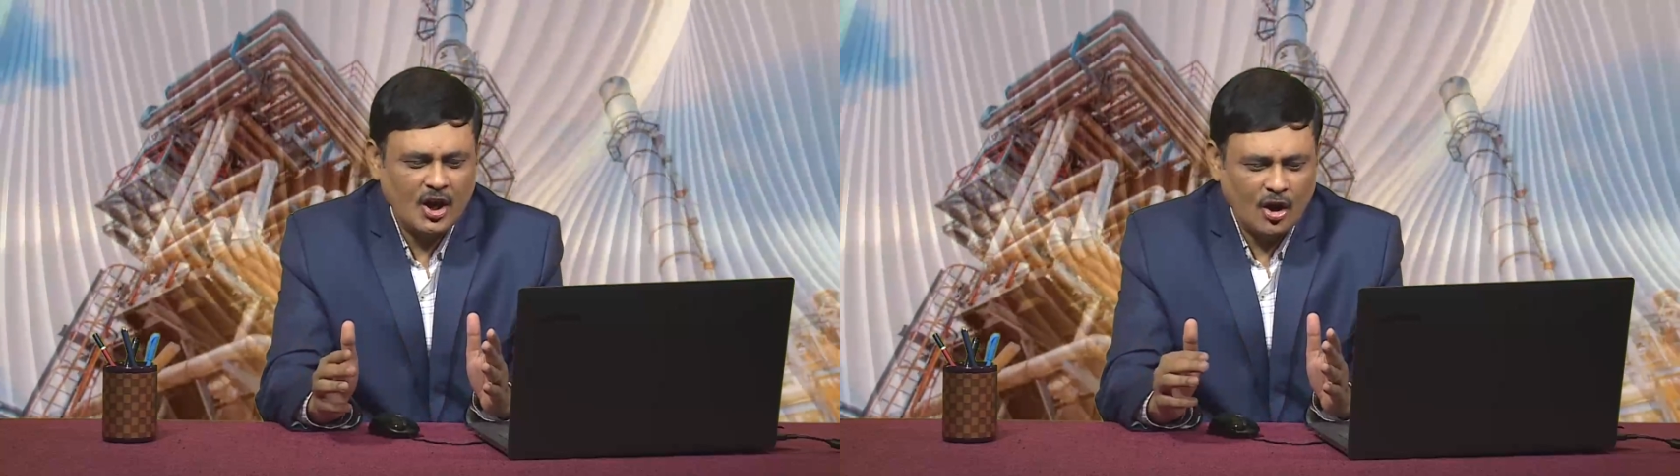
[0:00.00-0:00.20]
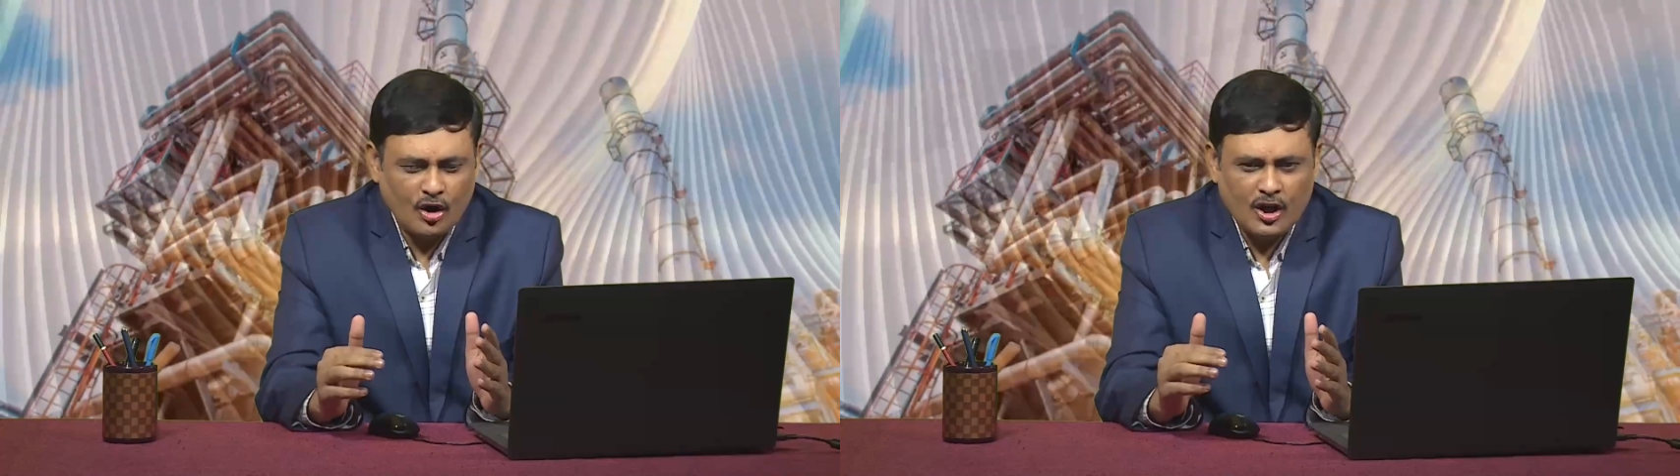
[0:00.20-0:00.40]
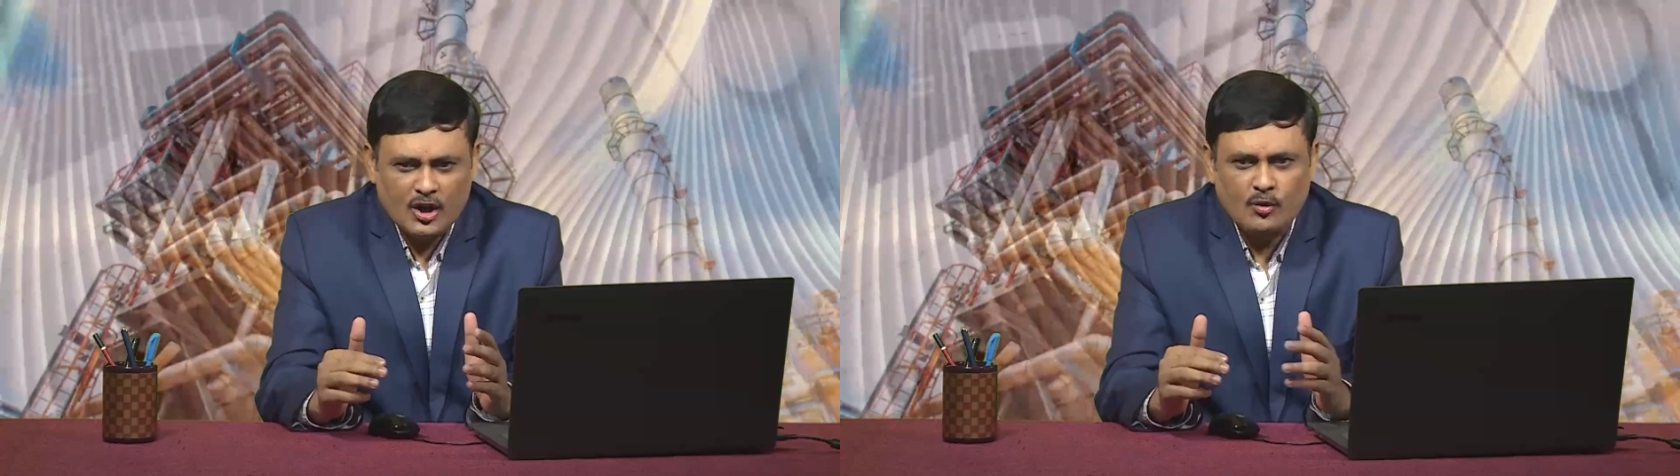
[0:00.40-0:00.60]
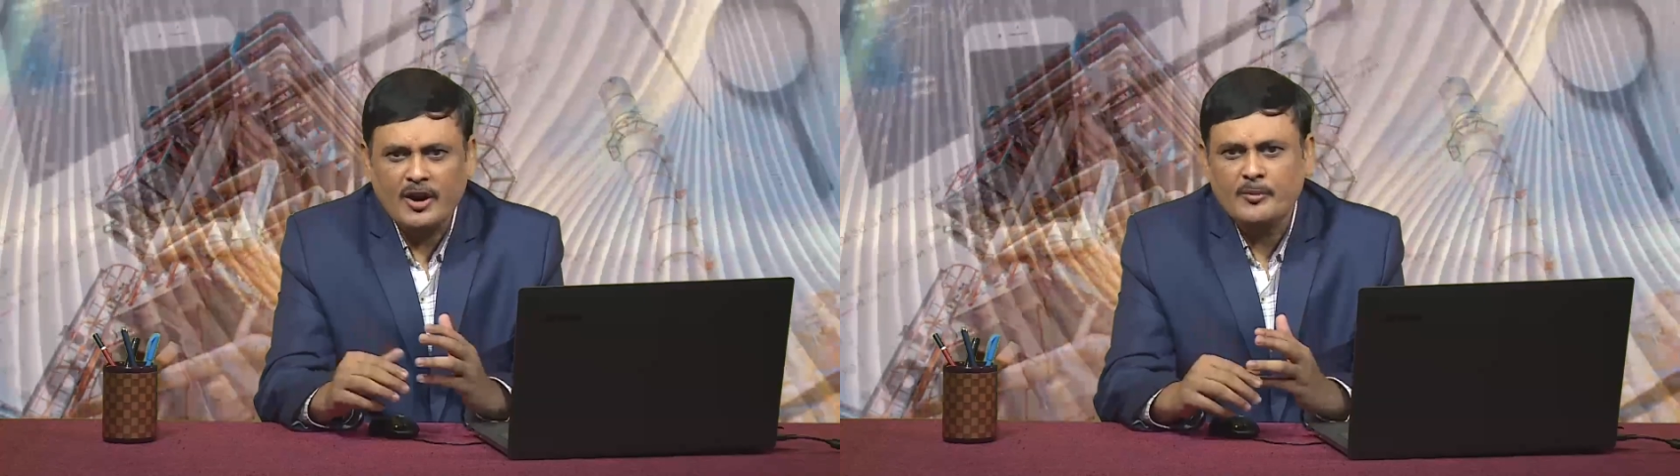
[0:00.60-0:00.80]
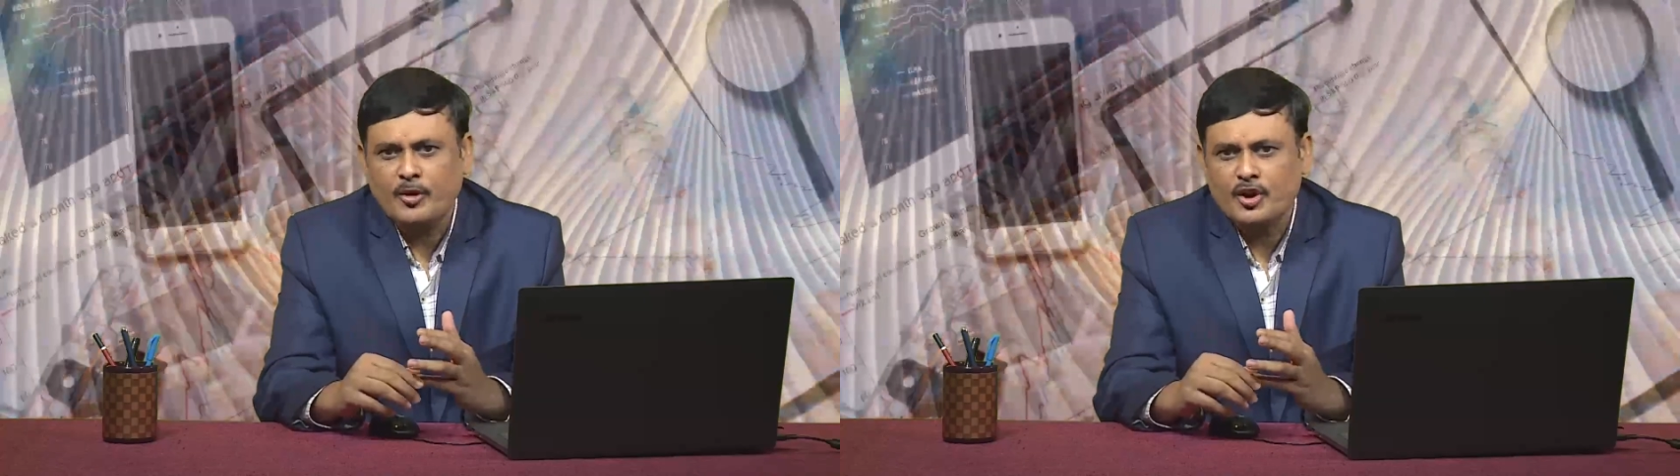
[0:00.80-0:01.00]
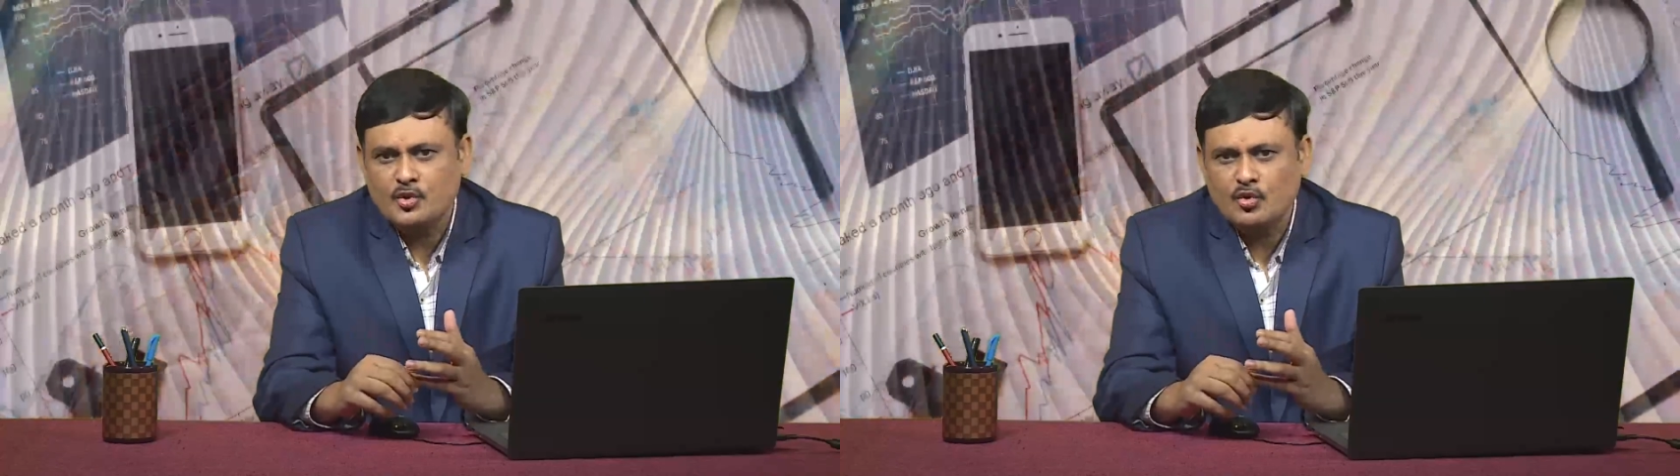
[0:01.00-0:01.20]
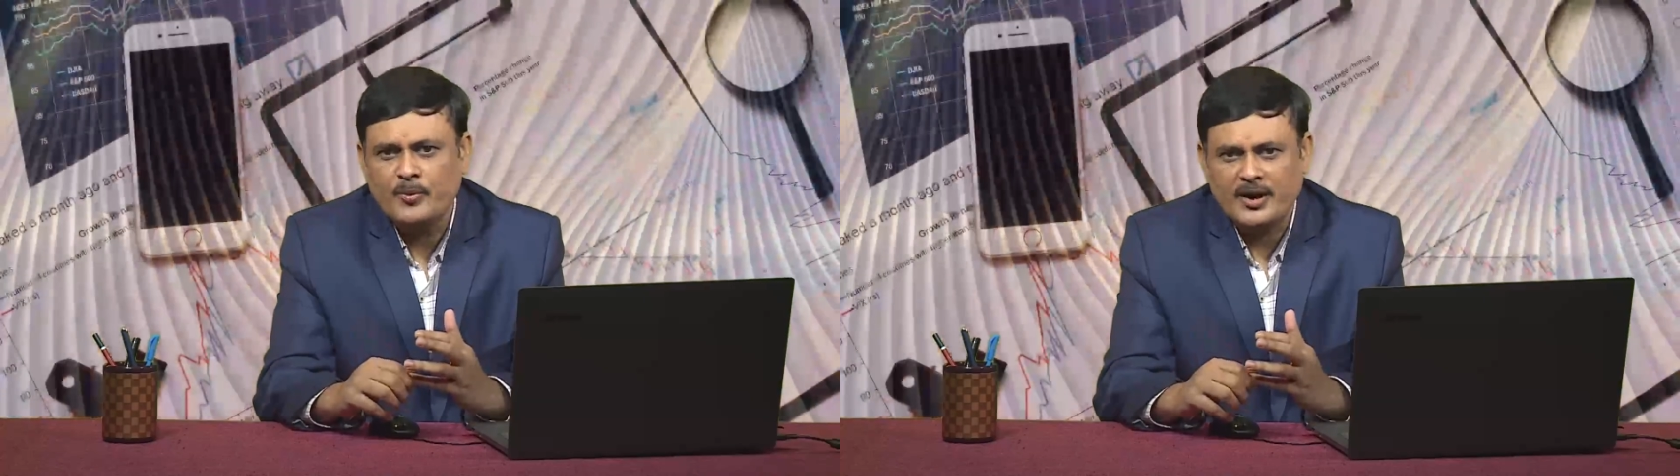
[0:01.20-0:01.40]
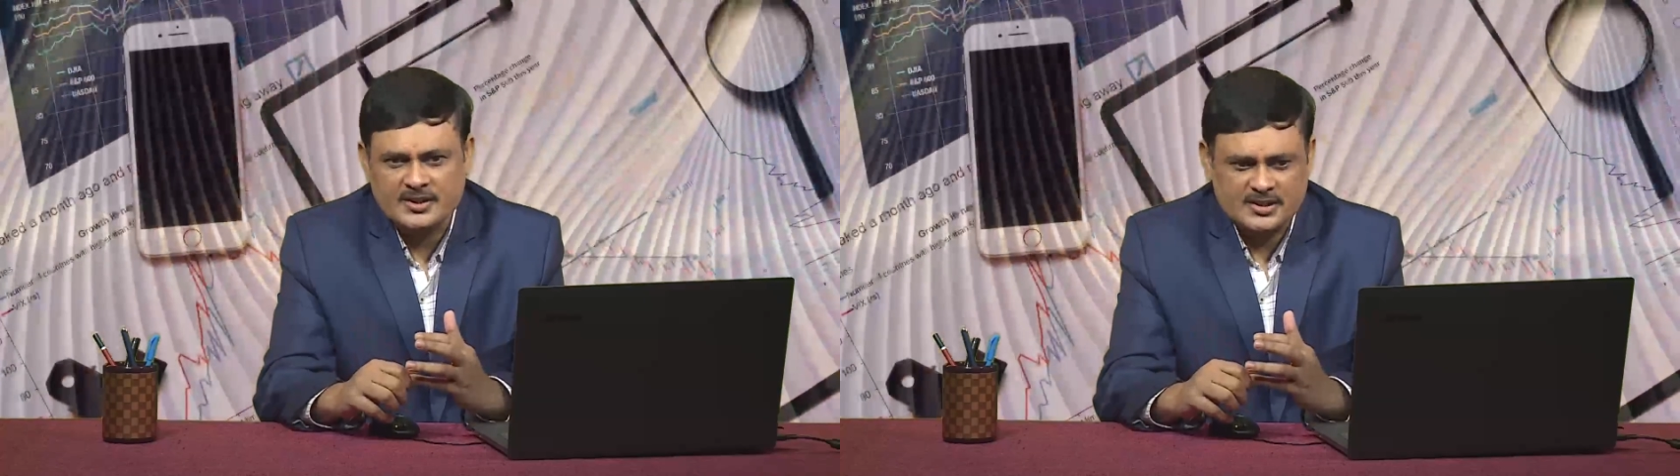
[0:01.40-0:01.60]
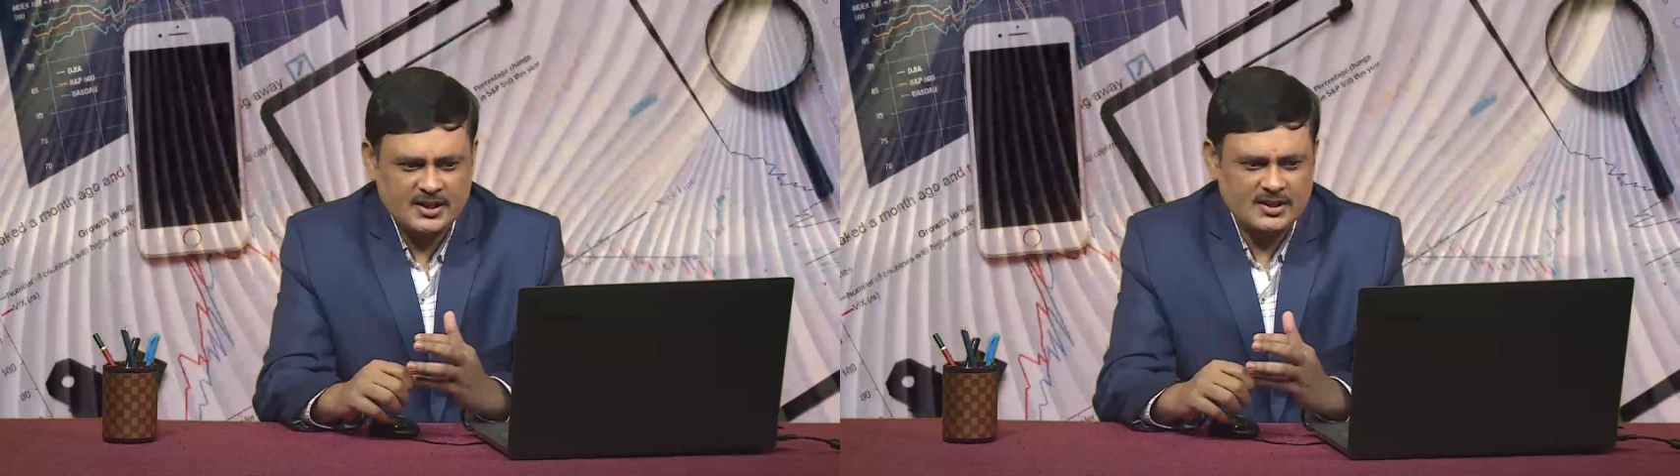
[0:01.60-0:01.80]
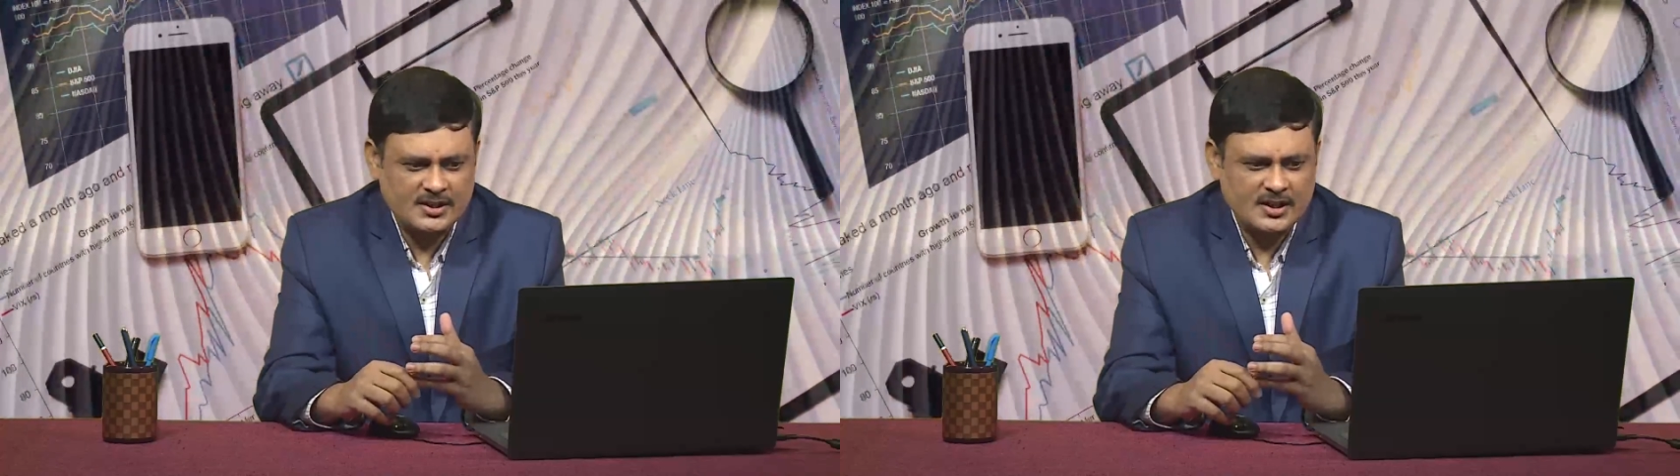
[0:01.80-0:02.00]
only
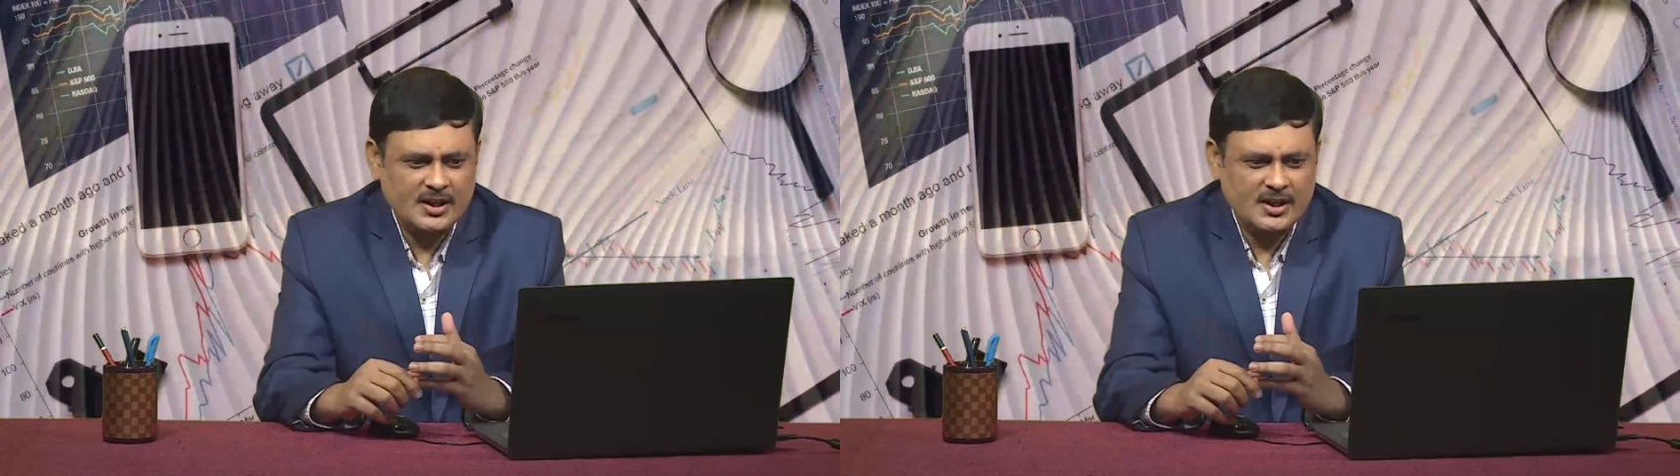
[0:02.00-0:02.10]
1.2%